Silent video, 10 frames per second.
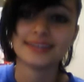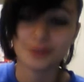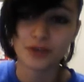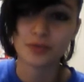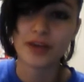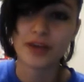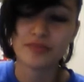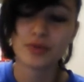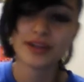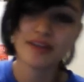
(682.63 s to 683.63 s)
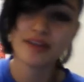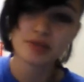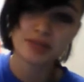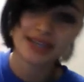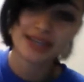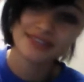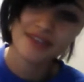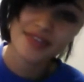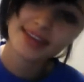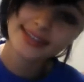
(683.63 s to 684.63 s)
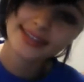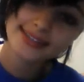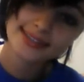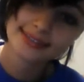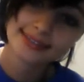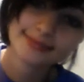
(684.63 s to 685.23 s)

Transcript: When you put life perspective on things,